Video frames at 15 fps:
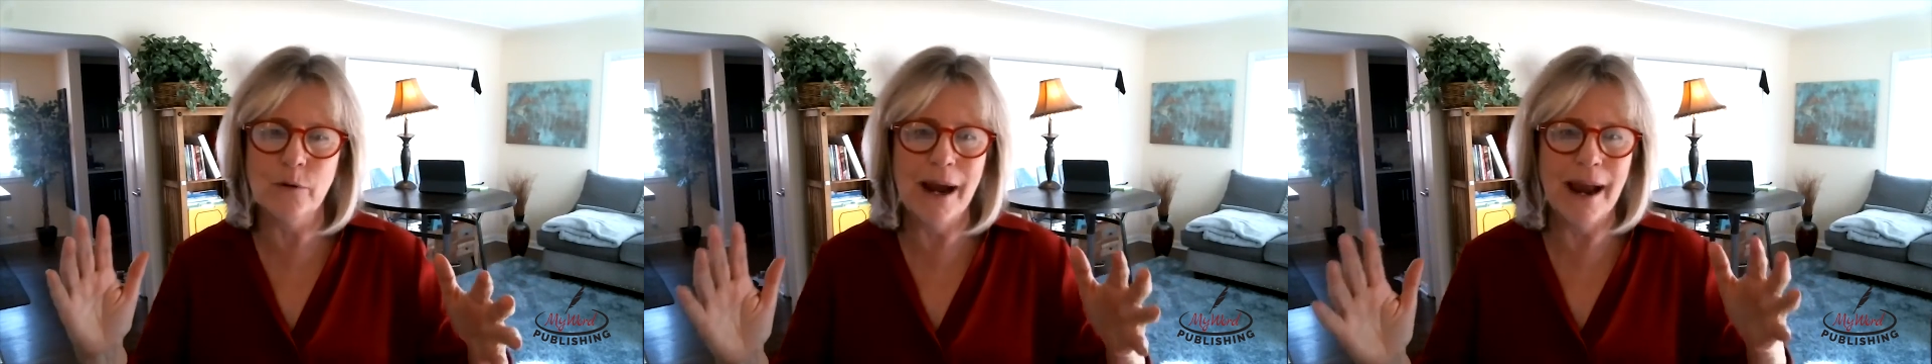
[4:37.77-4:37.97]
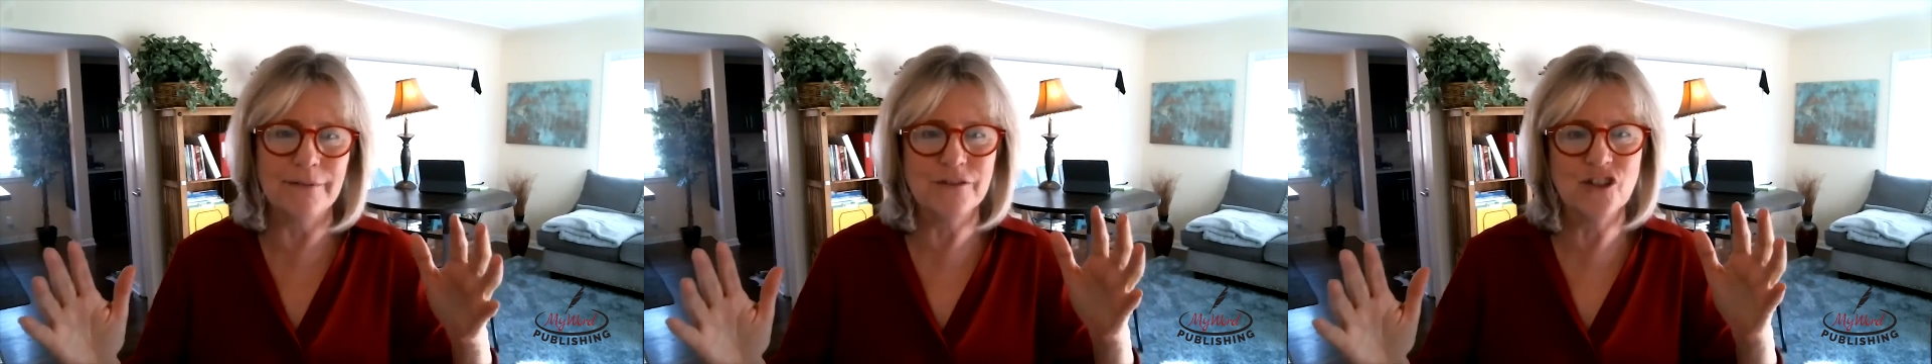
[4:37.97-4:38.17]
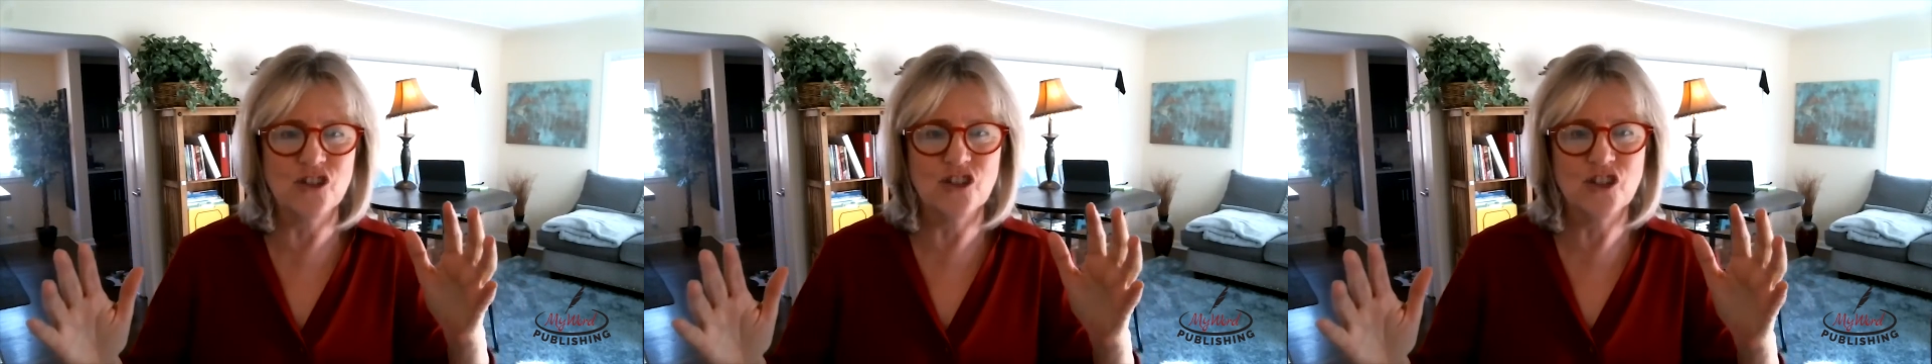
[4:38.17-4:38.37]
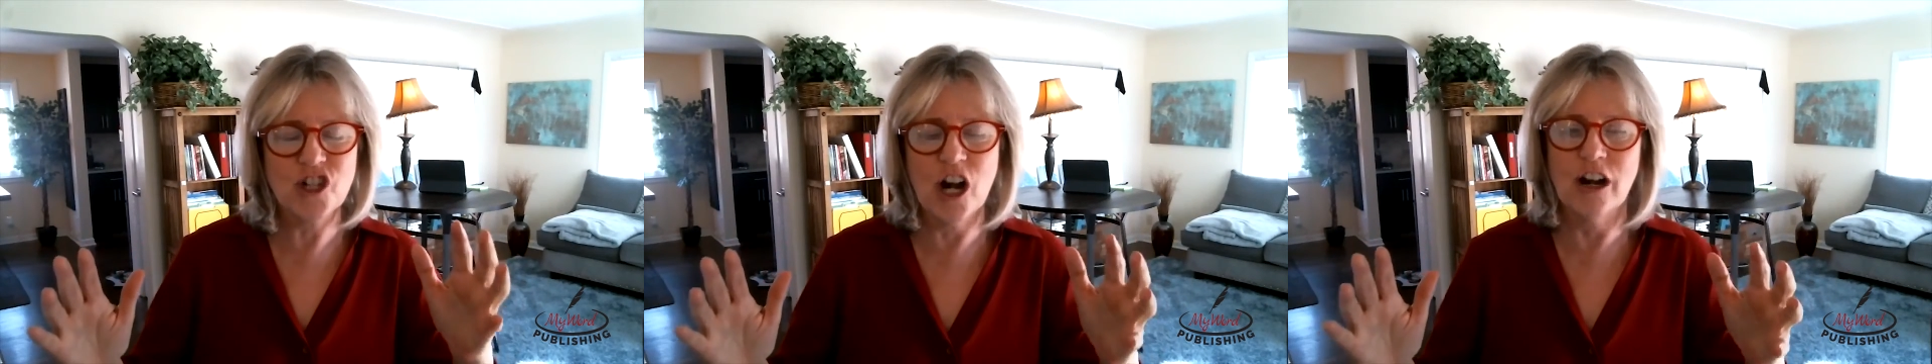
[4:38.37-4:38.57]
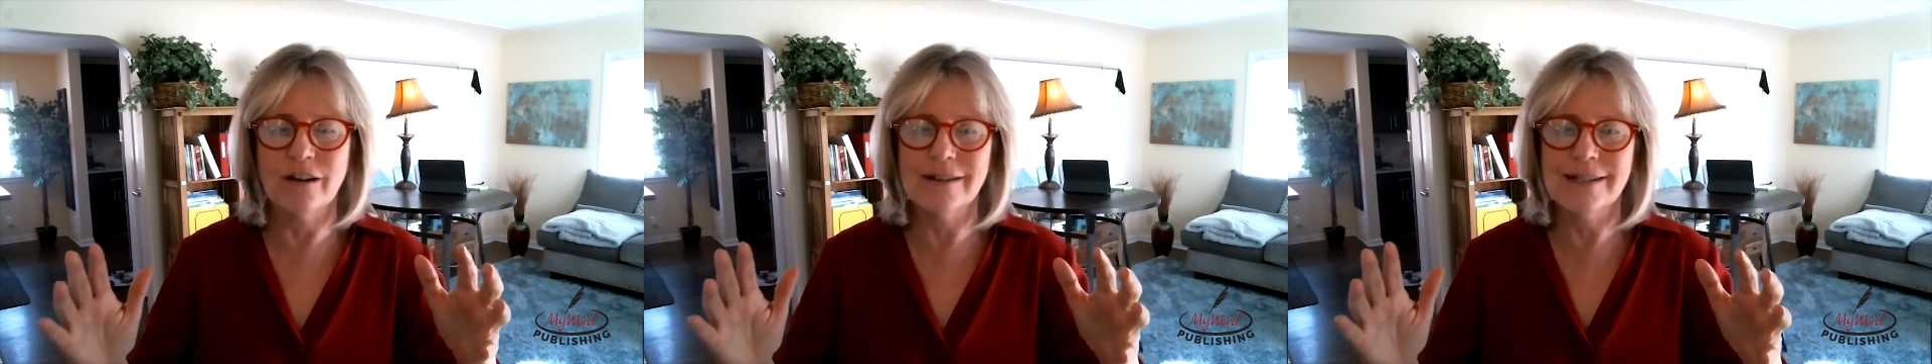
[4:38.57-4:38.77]
graphs and
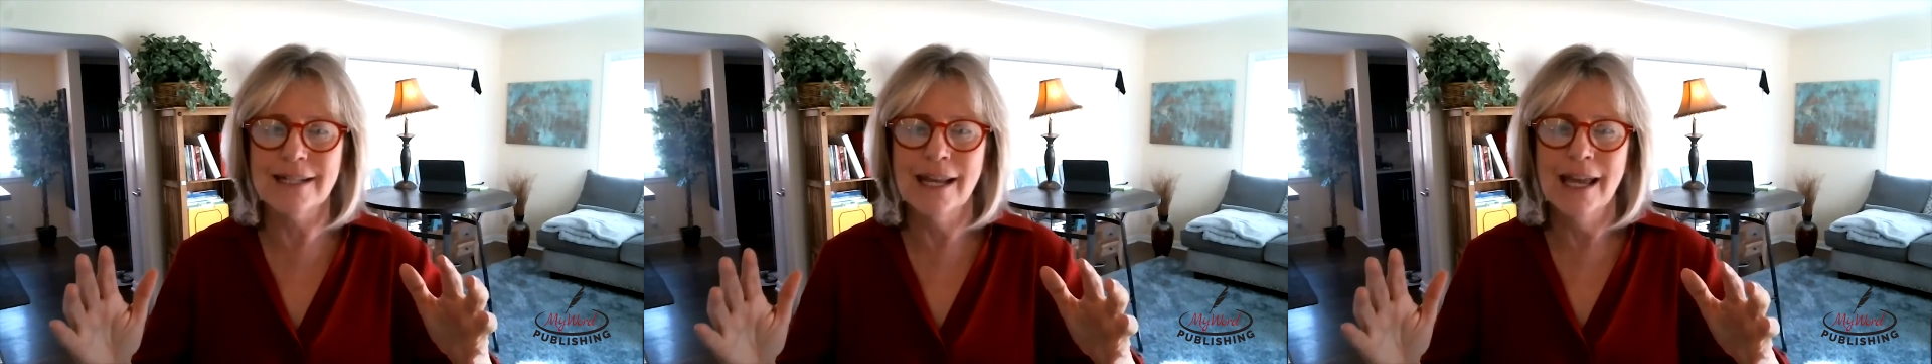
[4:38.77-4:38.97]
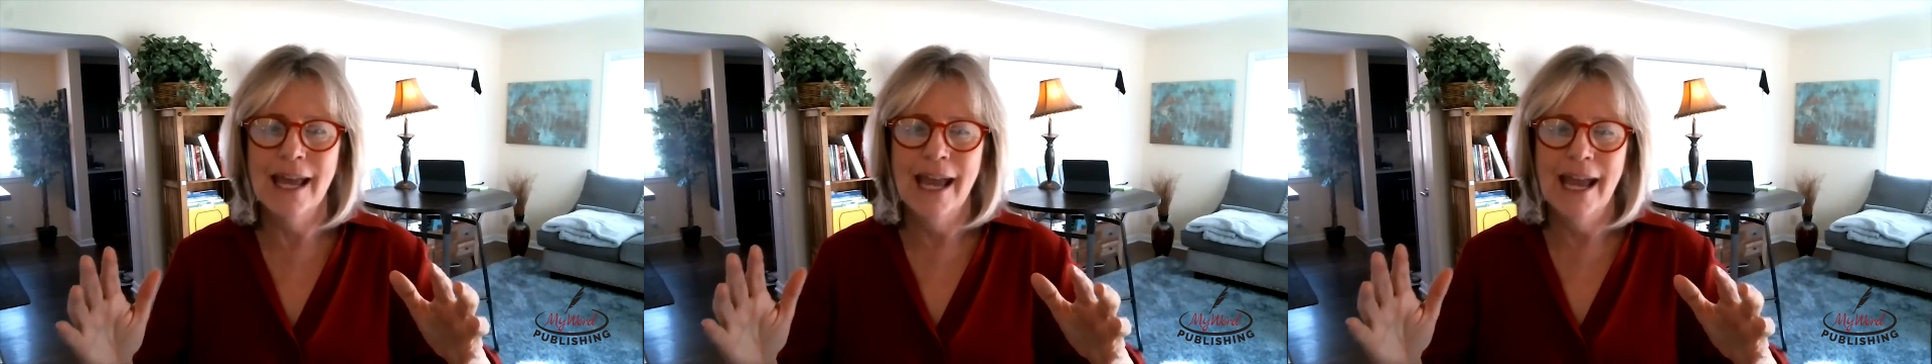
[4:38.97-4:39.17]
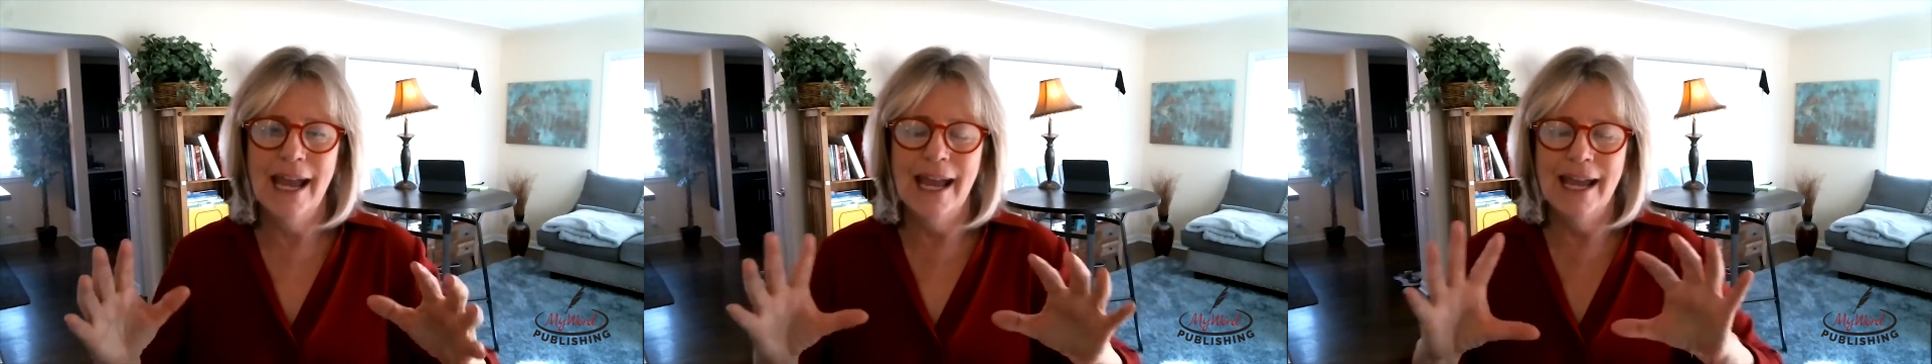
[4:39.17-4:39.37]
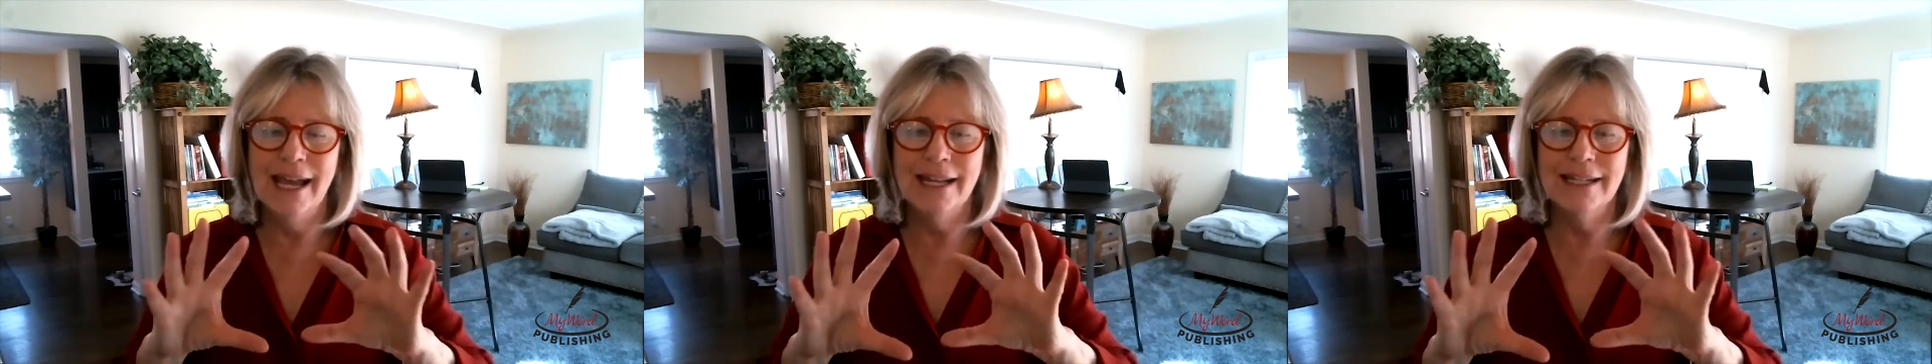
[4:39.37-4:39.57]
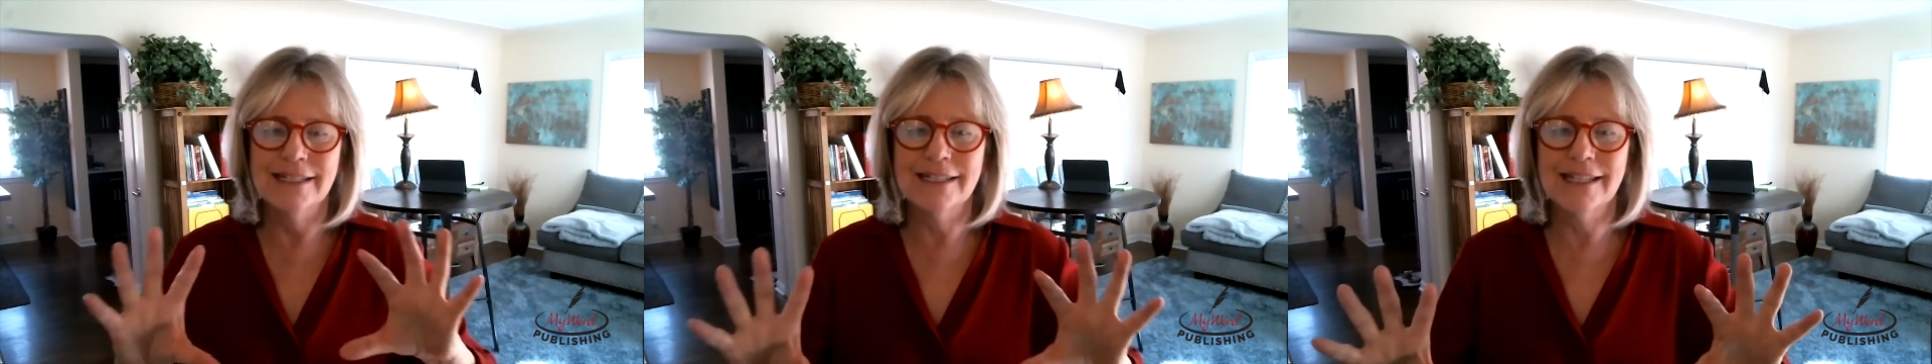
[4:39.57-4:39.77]
charts
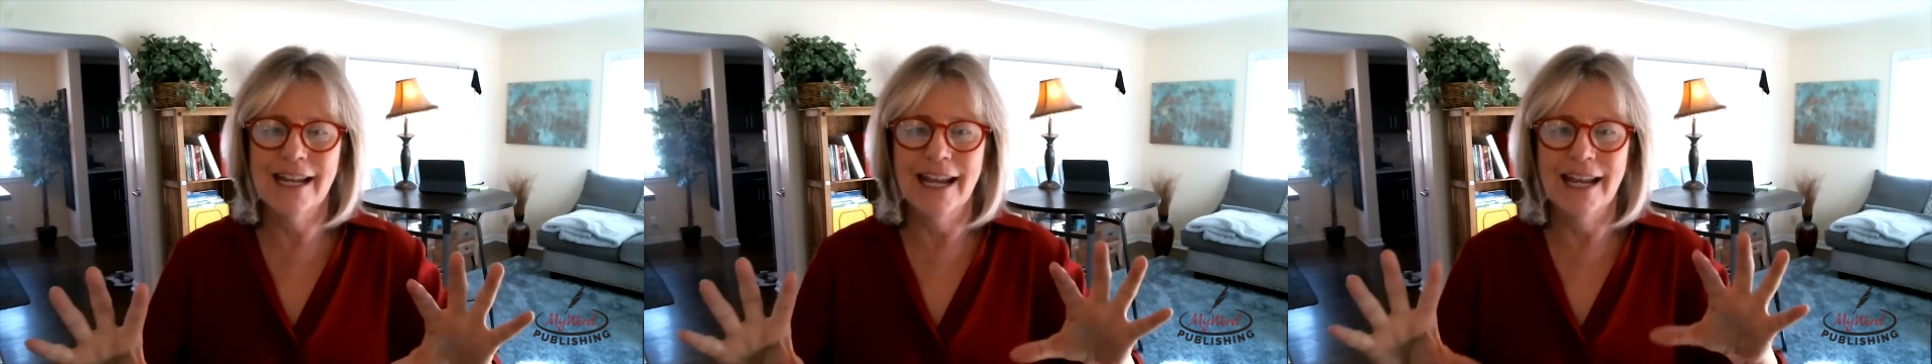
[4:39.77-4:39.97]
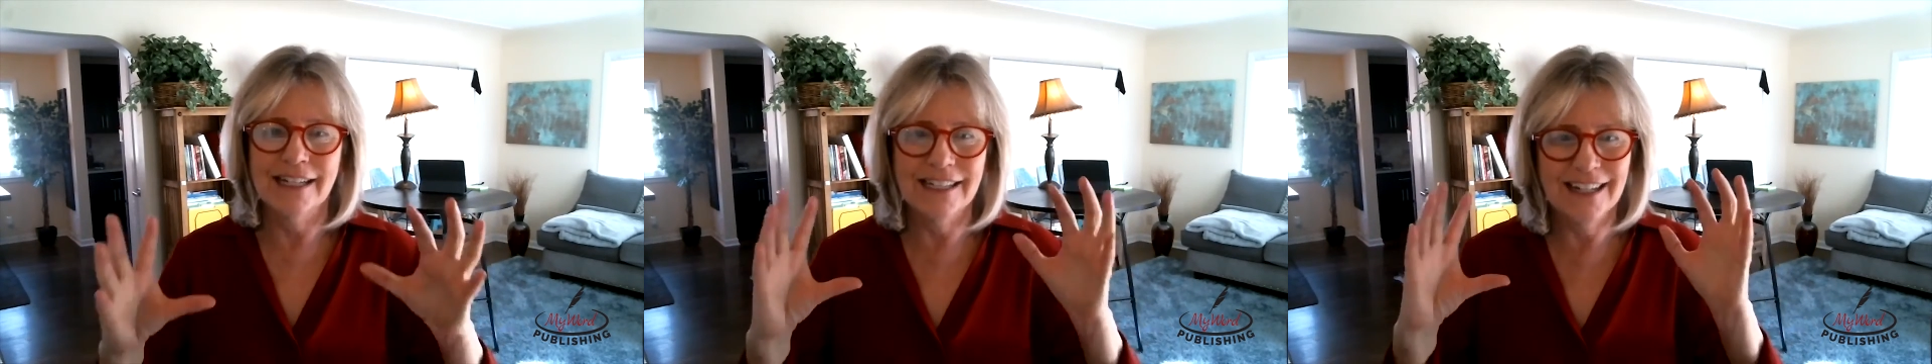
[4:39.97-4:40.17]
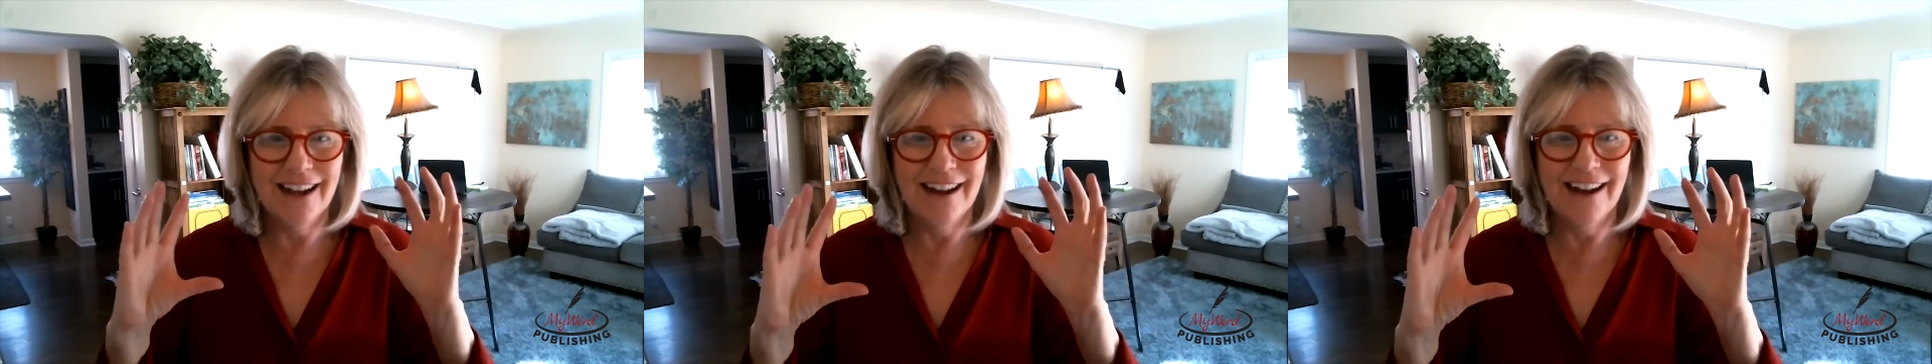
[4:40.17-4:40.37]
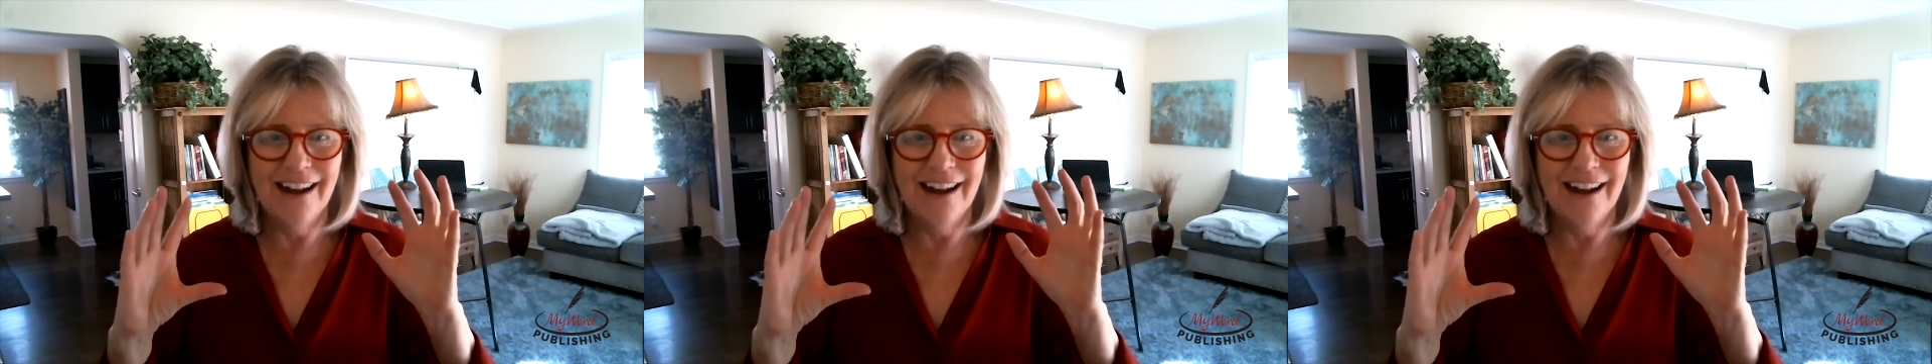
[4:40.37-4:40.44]
and and